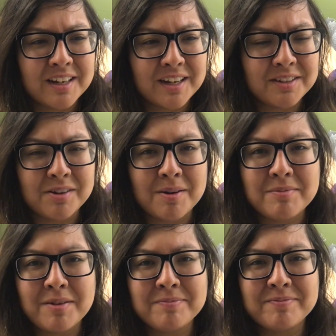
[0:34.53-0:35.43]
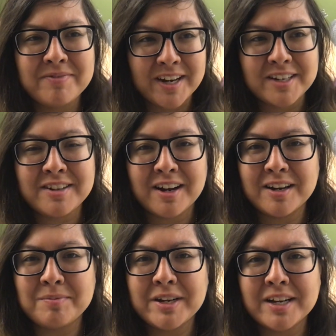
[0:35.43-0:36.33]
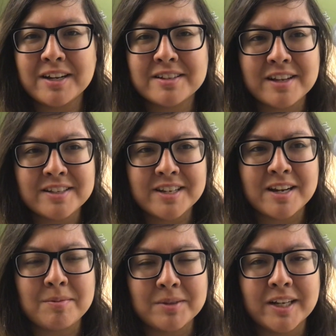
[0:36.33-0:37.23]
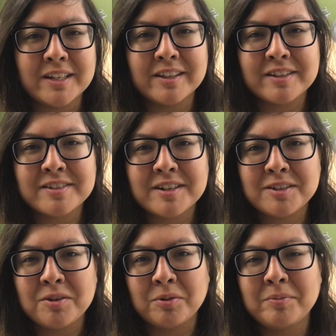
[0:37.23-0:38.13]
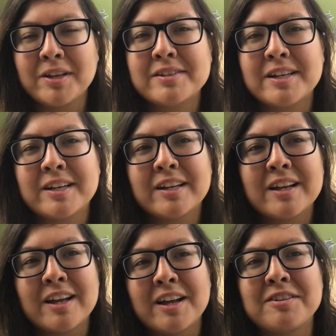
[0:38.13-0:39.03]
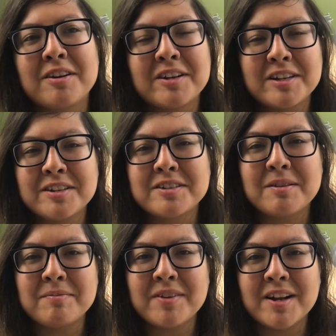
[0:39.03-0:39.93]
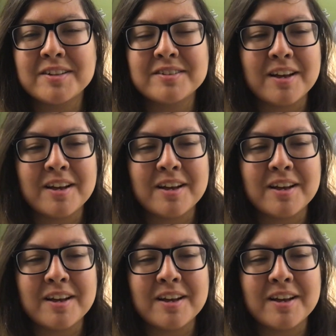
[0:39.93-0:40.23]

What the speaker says: don't know, I'm very tired because I stayed up late listening to old music and talking to some friends.